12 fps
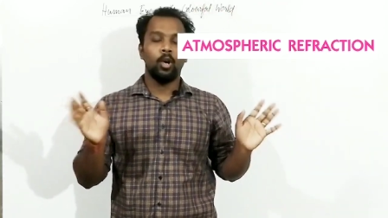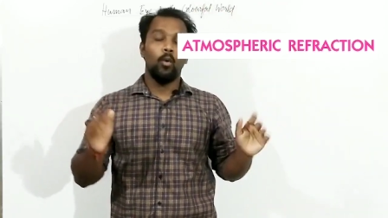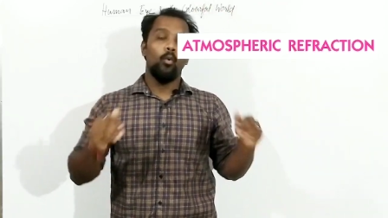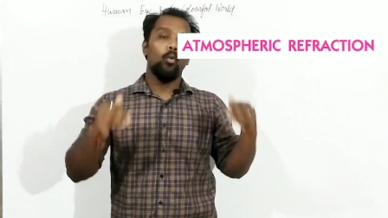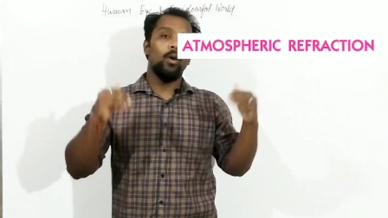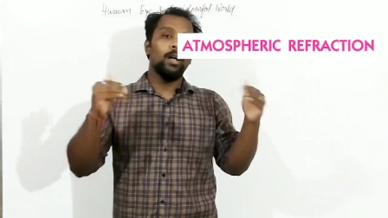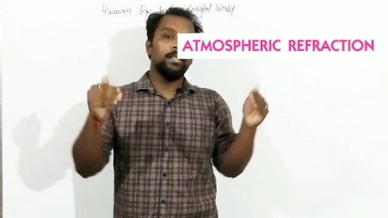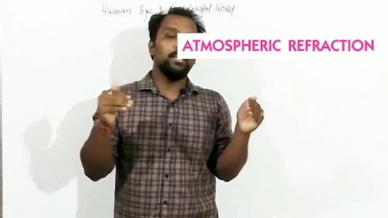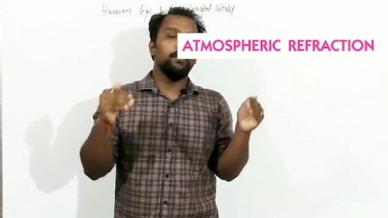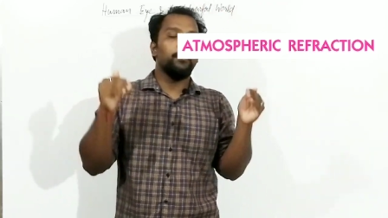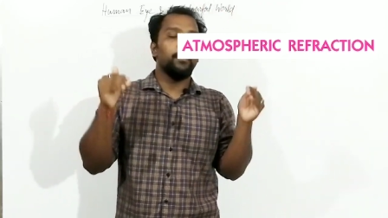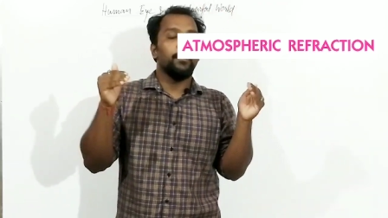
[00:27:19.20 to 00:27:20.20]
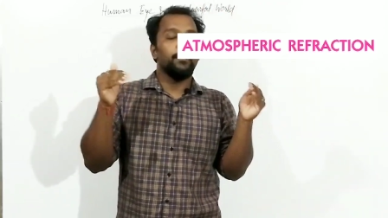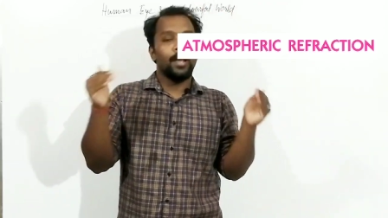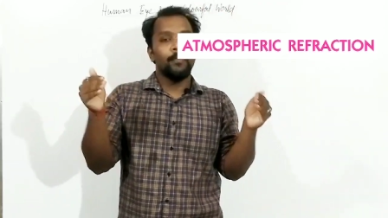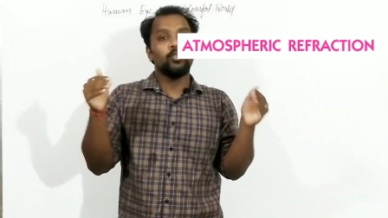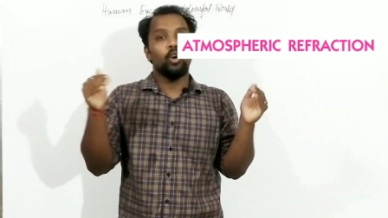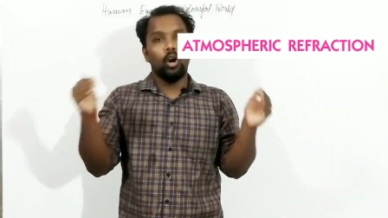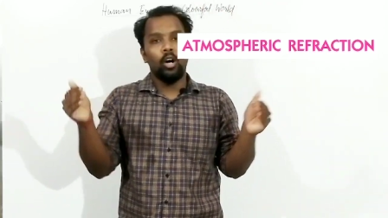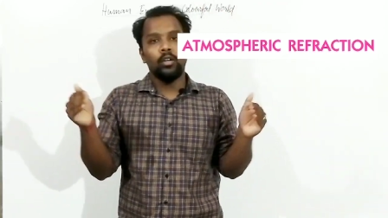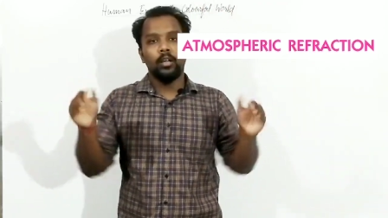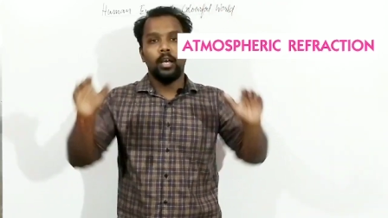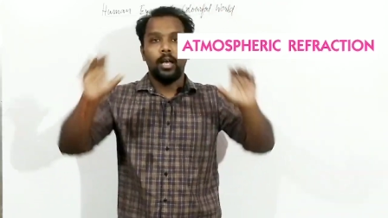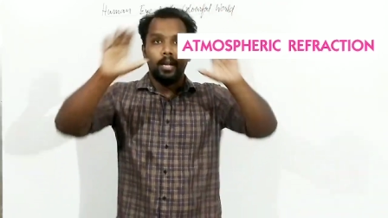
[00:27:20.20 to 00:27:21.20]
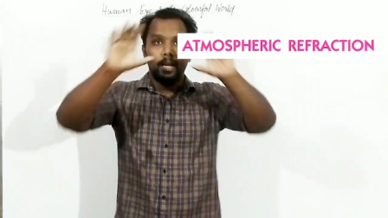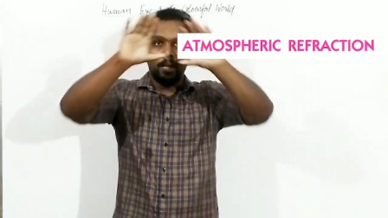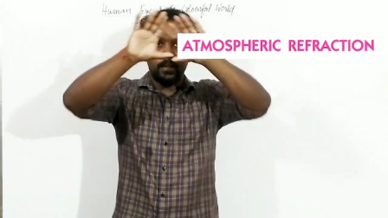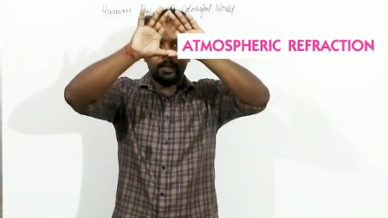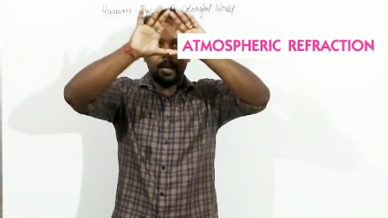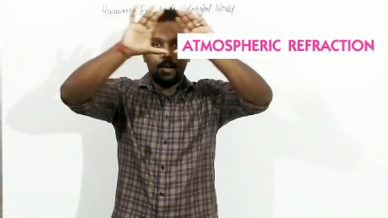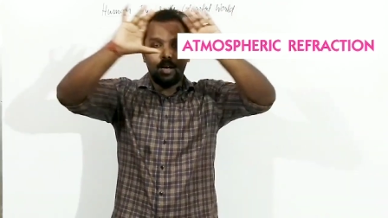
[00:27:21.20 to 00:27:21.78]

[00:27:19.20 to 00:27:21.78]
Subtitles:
Once it becomes hot, that